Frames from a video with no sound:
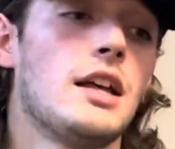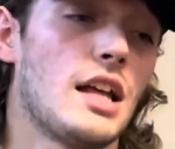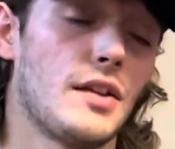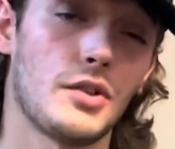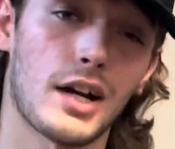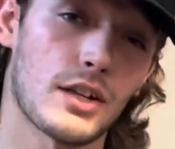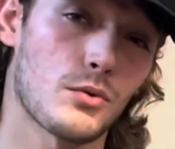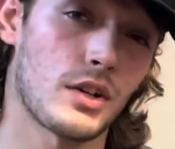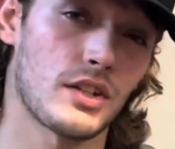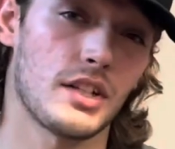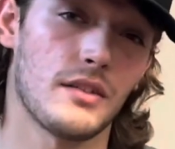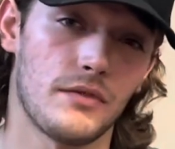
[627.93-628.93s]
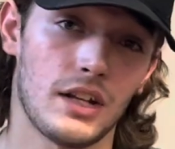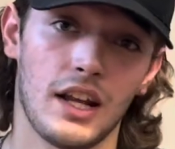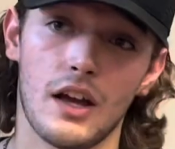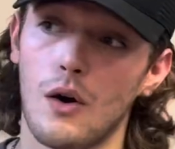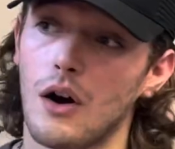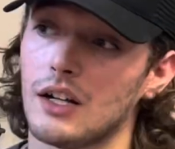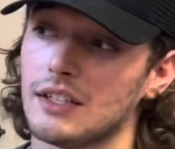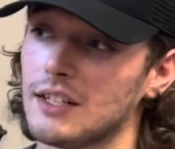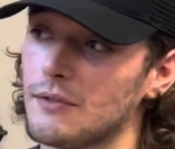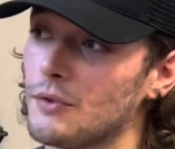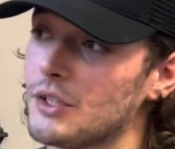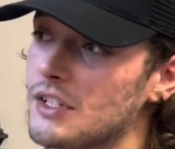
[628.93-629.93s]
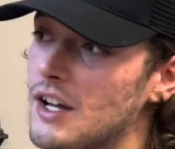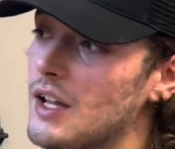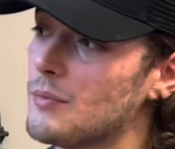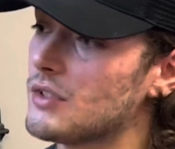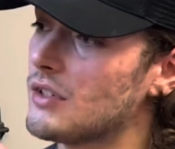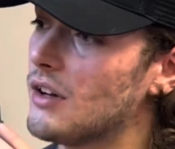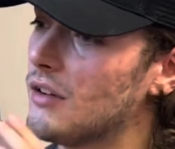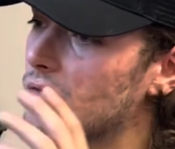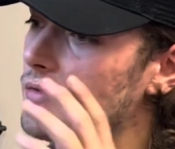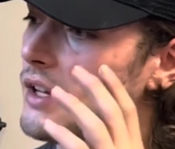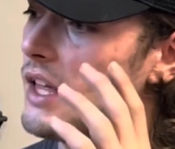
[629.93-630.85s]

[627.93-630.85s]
If you guys want to see a video on different types of